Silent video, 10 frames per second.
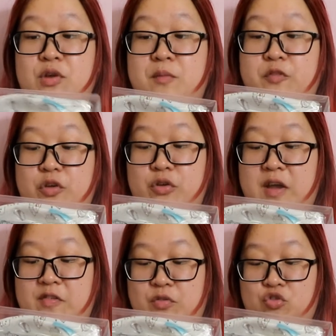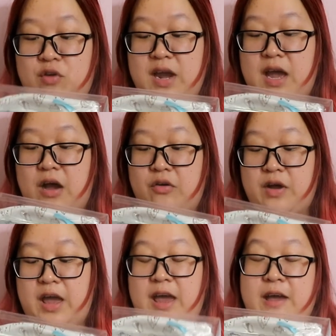cream for you guys to try
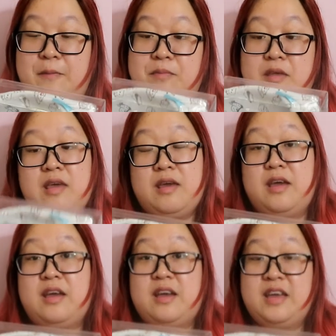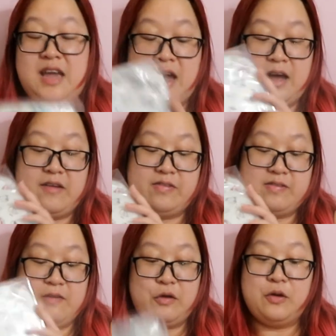out. And yeah,
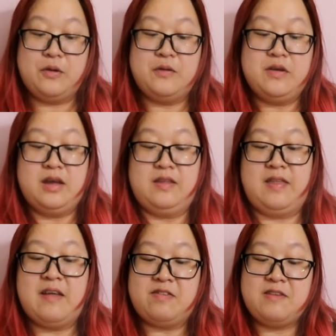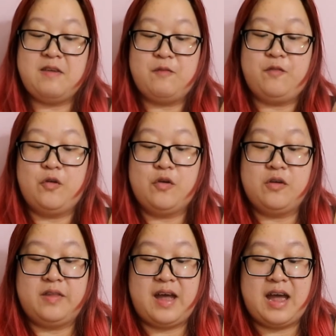so that's it
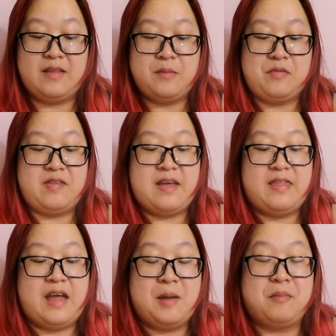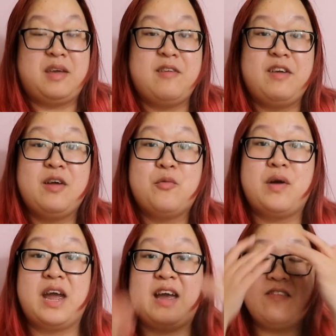for the items that I'm giving
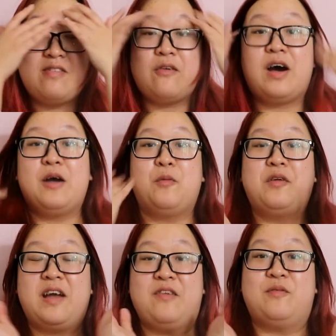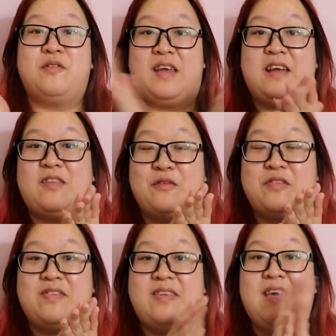away. So I hope you guys really like those